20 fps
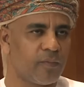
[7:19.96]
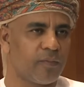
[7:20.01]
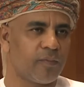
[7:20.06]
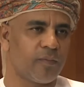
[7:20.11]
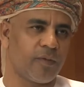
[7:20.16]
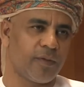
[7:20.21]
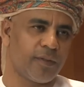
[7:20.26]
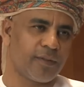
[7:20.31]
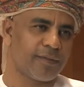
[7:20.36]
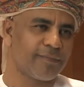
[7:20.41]

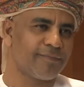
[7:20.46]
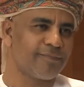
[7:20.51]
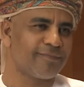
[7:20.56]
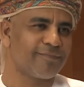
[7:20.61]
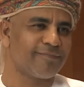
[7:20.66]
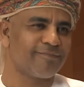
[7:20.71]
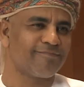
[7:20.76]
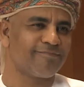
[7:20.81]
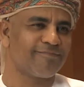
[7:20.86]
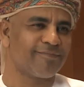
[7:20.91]
Well,
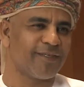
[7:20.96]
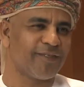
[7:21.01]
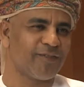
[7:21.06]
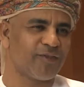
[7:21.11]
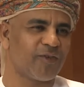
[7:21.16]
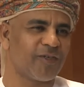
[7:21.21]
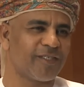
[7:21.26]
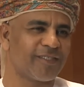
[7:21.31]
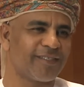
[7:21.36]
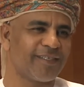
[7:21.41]

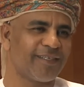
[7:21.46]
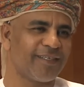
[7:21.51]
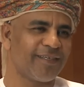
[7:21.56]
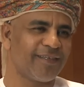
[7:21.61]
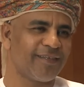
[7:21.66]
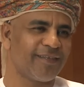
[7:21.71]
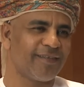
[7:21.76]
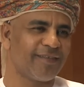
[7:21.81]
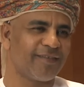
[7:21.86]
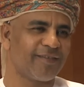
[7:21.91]
interesting.
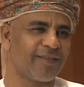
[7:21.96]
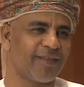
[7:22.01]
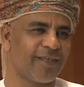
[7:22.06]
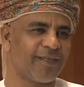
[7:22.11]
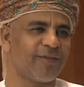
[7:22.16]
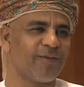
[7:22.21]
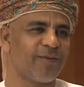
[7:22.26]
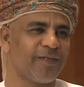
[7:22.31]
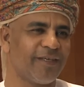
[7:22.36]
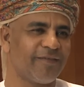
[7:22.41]

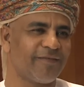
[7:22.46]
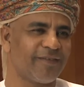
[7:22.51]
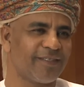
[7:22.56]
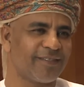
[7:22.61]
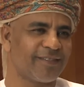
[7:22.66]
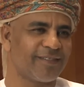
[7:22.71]
Thank you, David.